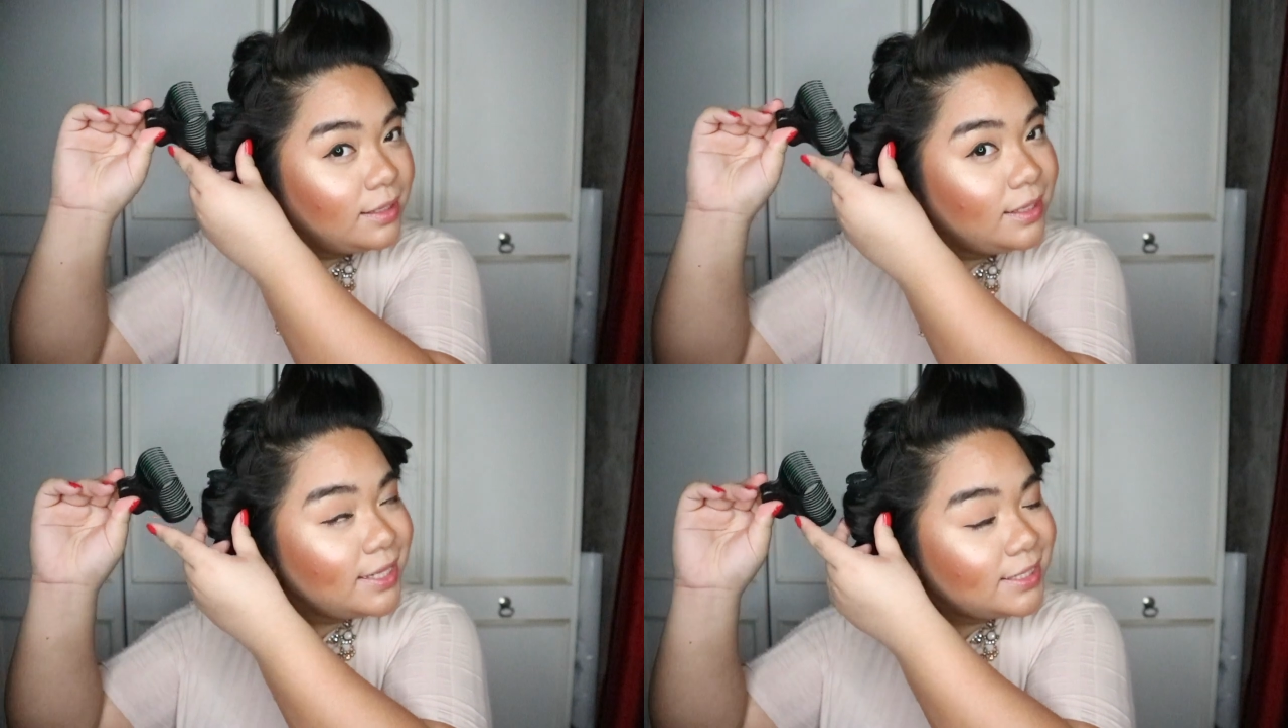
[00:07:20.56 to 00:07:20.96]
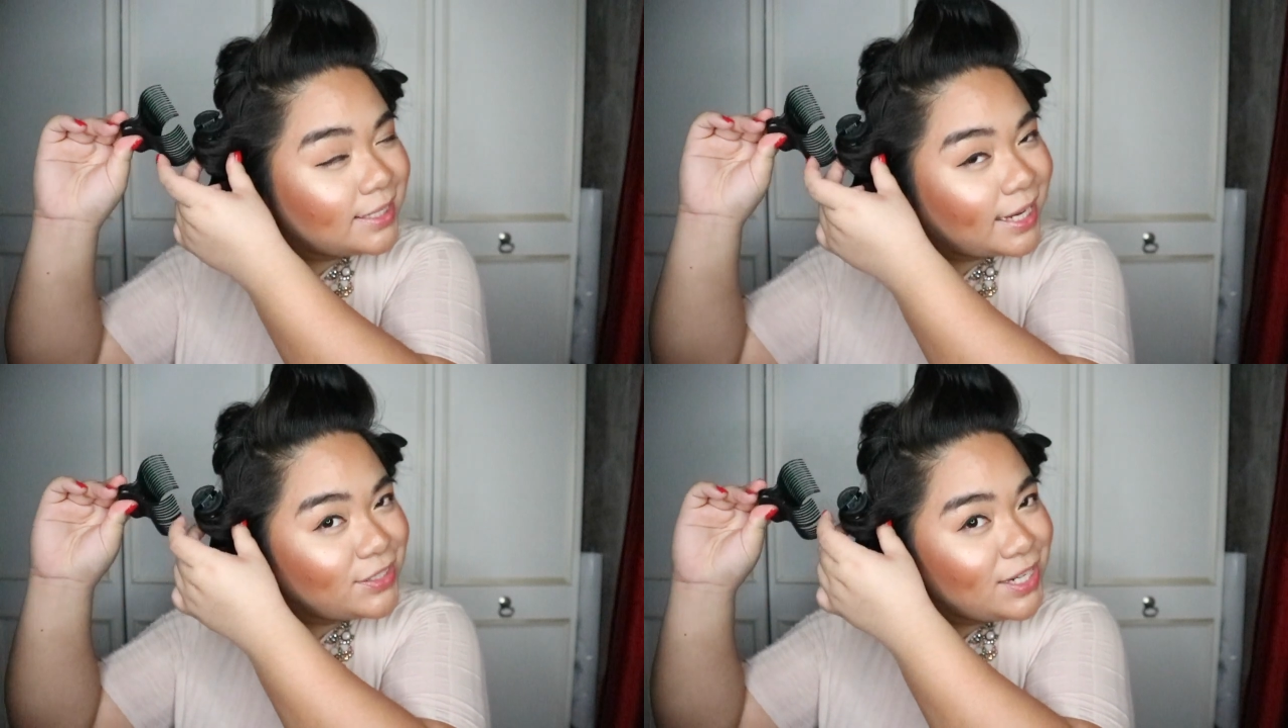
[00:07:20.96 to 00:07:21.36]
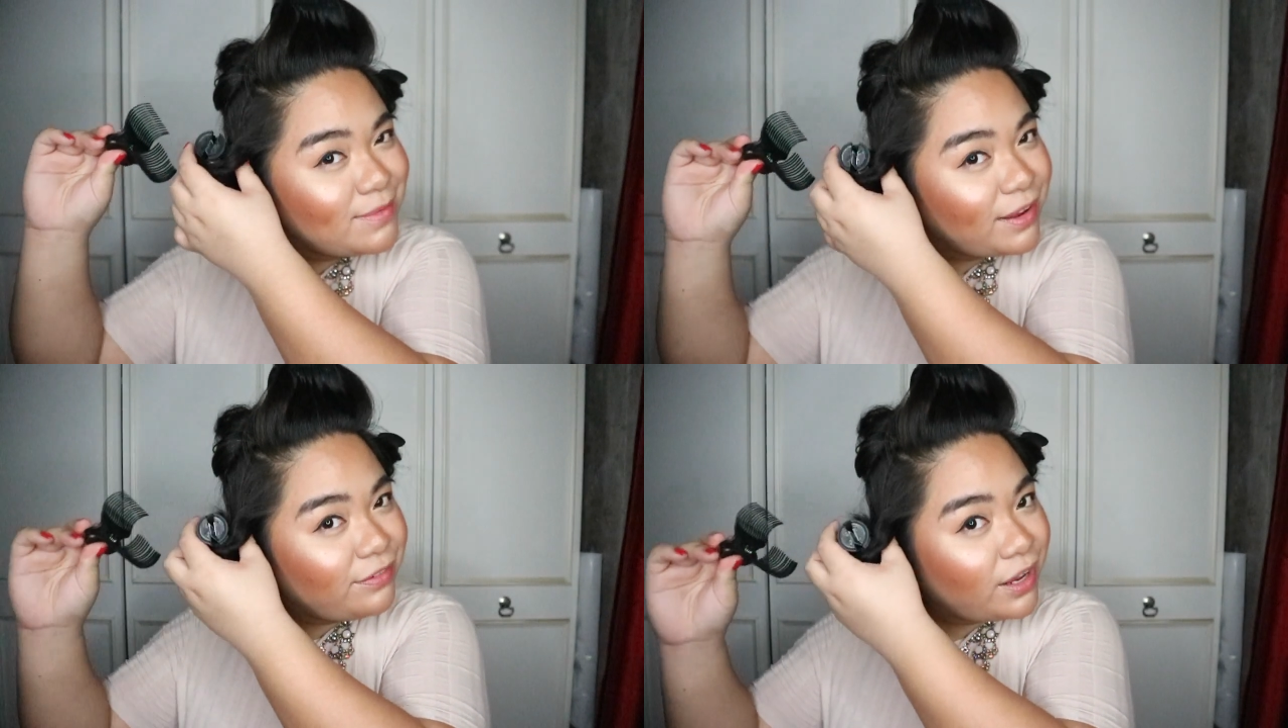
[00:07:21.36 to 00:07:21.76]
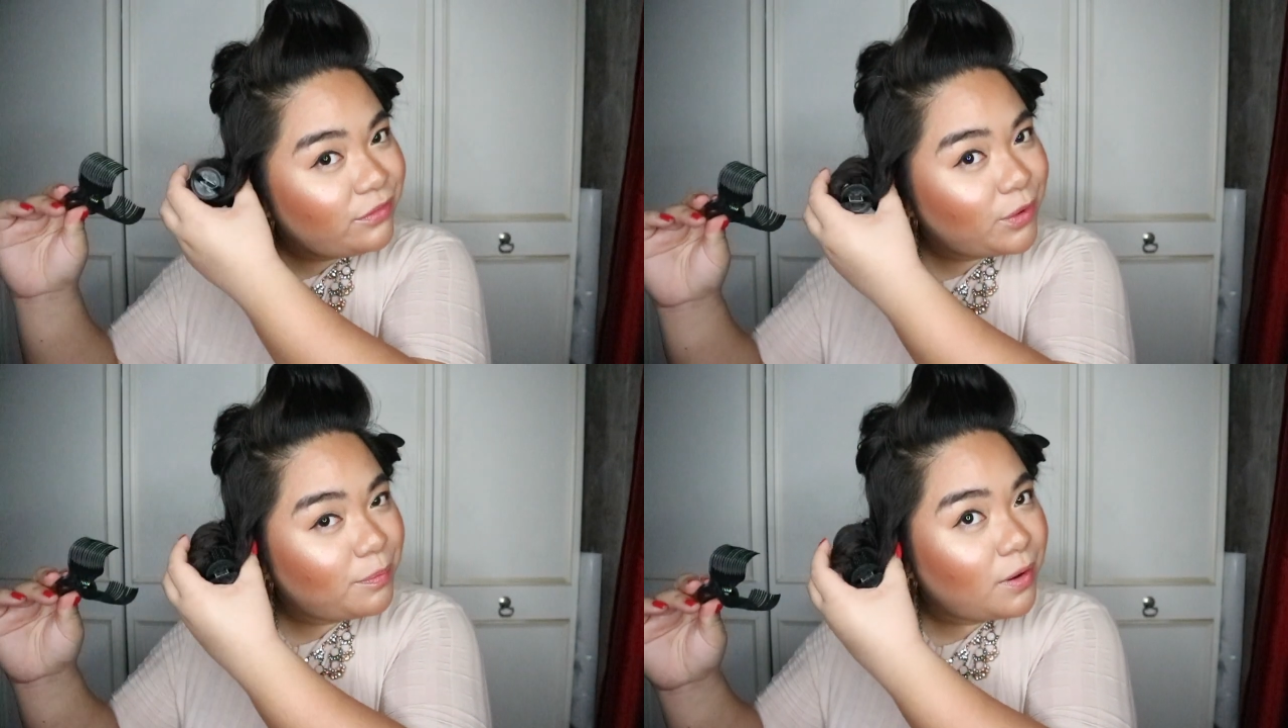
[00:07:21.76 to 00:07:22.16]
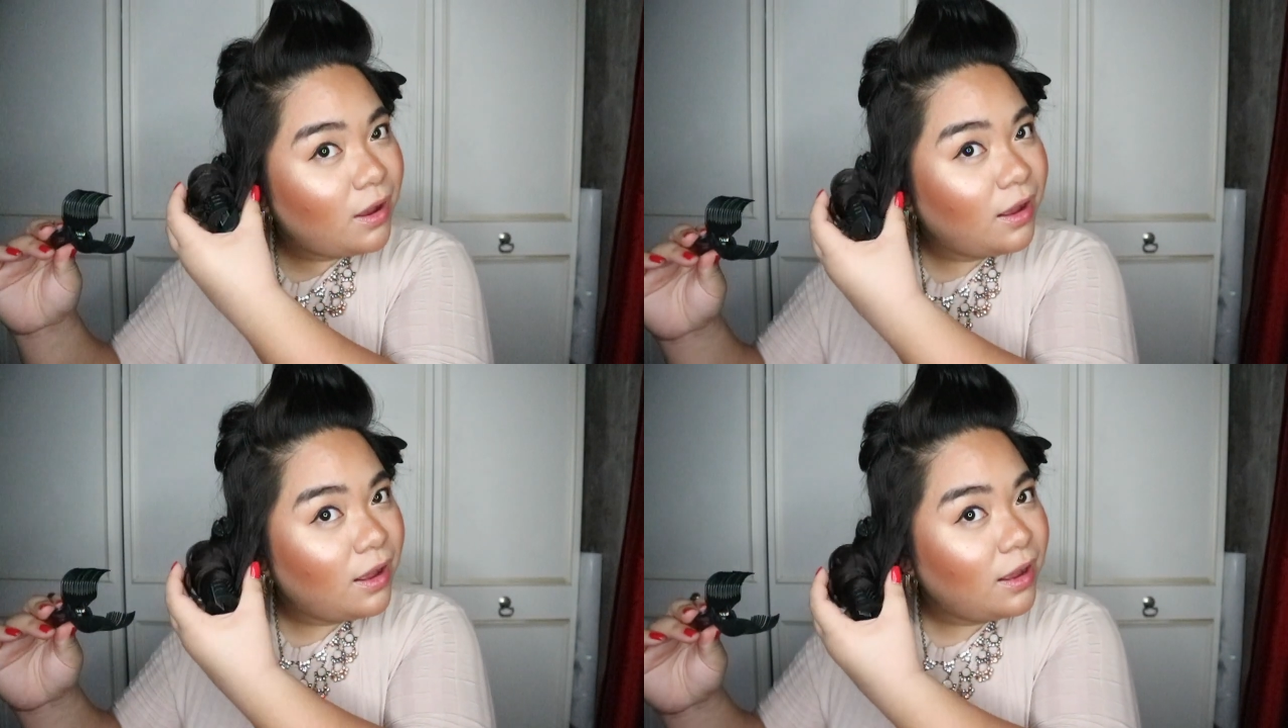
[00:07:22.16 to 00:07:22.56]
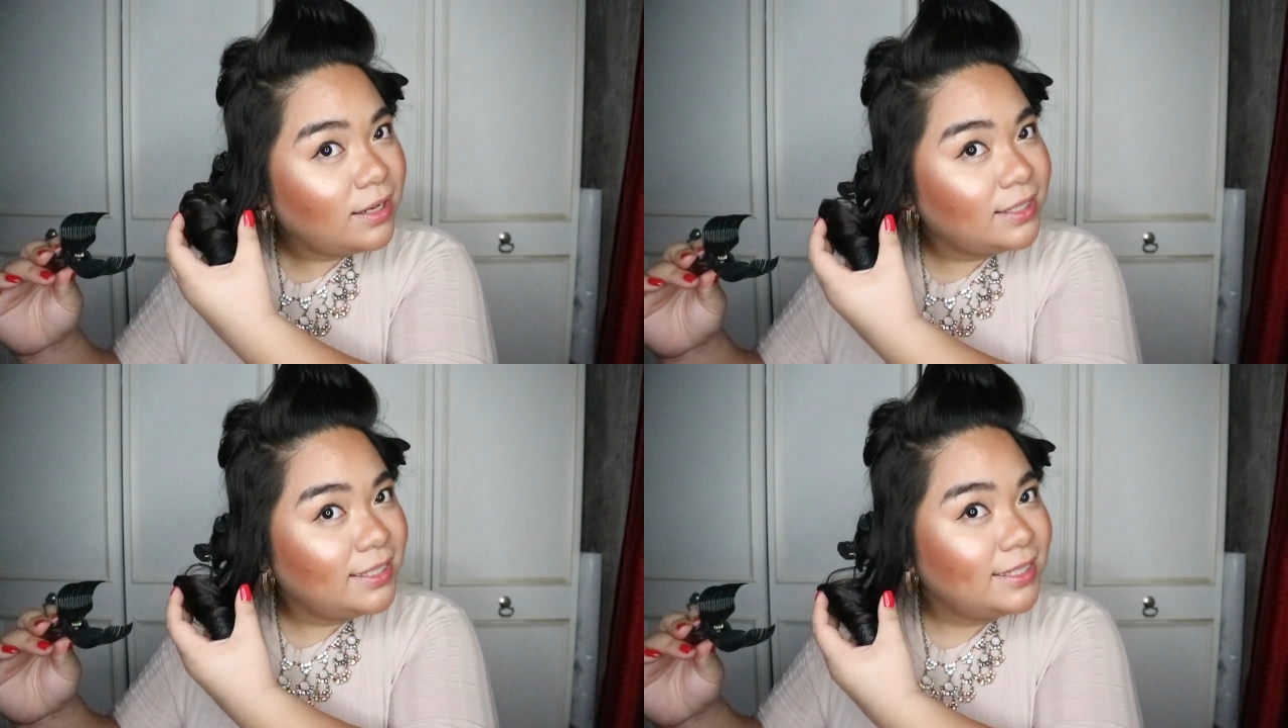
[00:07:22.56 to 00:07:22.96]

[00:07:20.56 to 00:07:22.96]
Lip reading: This is actually my favourite part